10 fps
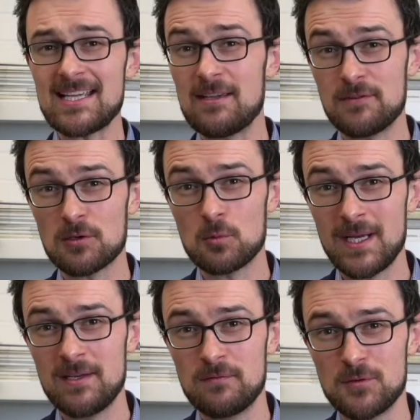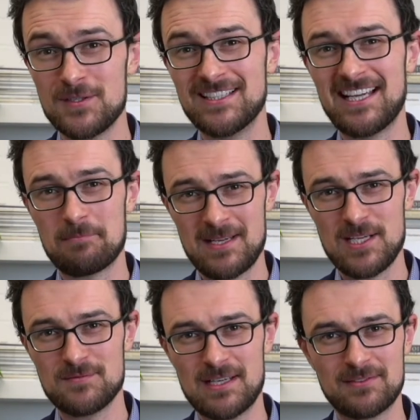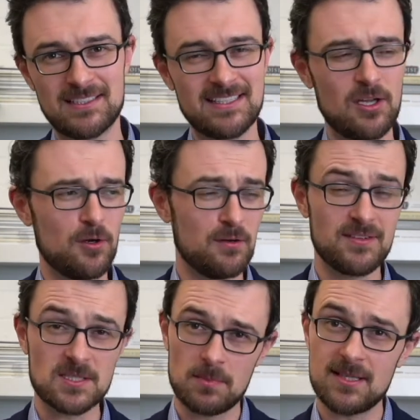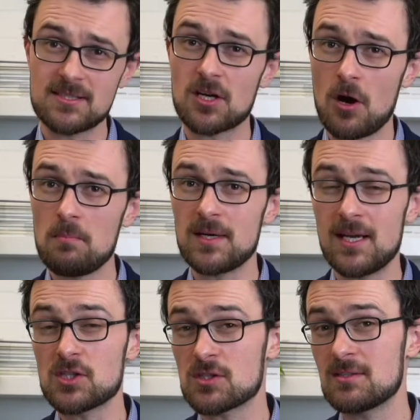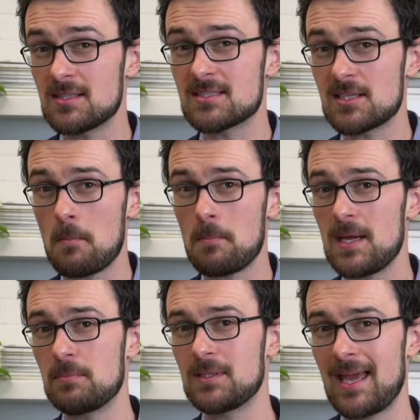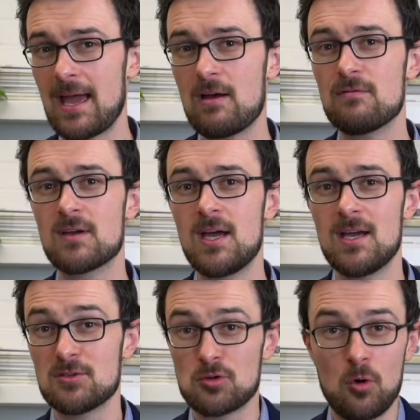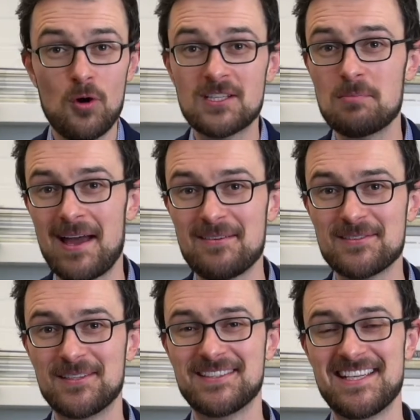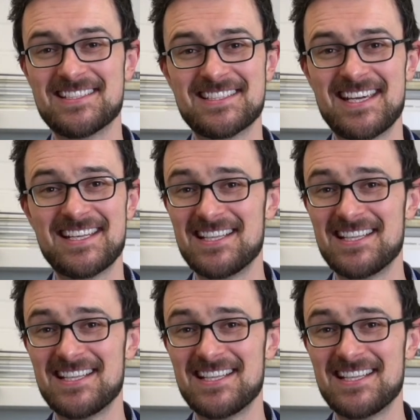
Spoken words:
If you're a weird foodie like me, you've definitely heard of this, but it's a combination that some people have talked about on the internet.